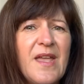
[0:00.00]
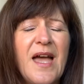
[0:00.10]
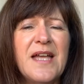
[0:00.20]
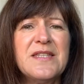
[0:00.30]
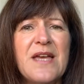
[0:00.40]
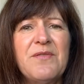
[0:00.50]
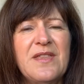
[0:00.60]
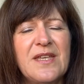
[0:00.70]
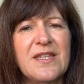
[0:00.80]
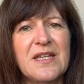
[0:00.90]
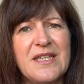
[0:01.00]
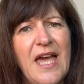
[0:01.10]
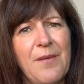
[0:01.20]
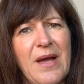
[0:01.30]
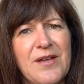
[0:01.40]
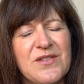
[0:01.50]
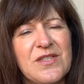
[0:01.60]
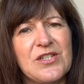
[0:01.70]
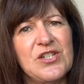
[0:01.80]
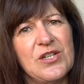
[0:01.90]
and everything that came out
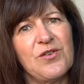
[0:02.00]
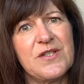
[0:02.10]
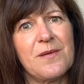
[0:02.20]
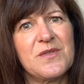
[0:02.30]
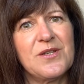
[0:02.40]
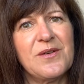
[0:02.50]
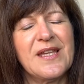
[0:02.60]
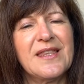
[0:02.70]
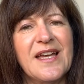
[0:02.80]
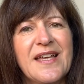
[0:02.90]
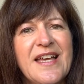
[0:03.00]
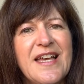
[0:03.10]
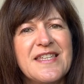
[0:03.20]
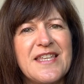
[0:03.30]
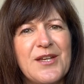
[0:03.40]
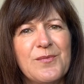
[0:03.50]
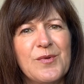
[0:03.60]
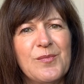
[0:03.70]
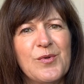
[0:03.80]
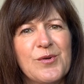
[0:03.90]
that she got up to in the Second
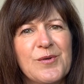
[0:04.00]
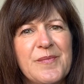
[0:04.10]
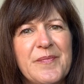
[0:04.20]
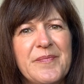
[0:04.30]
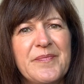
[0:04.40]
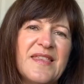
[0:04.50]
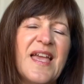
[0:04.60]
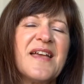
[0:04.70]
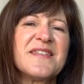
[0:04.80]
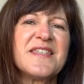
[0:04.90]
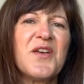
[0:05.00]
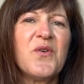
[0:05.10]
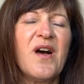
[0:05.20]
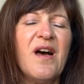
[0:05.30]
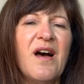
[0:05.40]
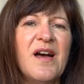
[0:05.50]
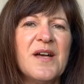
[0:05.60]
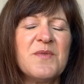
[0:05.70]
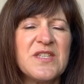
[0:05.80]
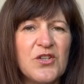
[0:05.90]
World War. Yeah, so uh,
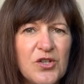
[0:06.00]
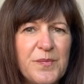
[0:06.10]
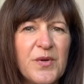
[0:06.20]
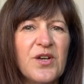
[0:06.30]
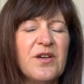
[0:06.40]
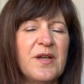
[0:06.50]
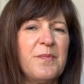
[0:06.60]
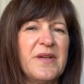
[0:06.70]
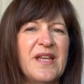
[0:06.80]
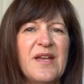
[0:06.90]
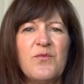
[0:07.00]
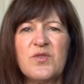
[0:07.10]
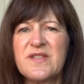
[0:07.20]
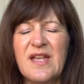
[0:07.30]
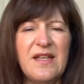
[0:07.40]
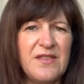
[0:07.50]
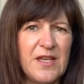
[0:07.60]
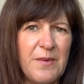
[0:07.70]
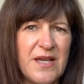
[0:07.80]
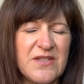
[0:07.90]
it was a good book, but it wasn't
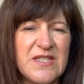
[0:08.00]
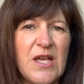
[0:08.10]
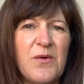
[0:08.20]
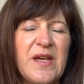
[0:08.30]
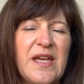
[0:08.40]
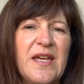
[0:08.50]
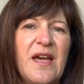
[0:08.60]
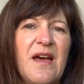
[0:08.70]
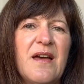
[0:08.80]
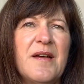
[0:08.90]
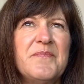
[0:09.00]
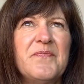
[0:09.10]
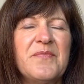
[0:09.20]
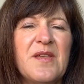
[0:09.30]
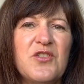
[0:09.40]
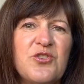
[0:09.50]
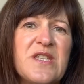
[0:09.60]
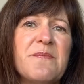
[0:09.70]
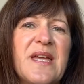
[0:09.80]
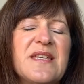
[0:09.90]
anything about sewing. Um, the
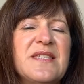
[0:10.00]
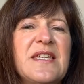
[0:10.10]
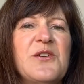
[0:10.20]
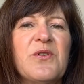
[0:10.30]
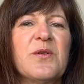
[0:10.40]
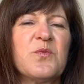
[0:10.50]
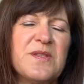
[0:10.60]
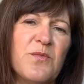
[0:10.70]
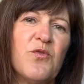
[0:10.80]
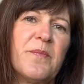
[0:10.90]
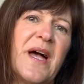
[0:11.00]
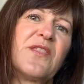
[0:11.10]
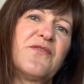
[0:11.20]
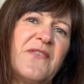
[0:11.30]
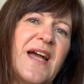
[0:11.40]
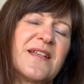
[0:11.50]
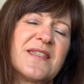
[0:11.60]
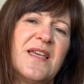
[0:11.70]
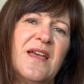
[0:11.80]
Dressmaker's Secret was more about the fact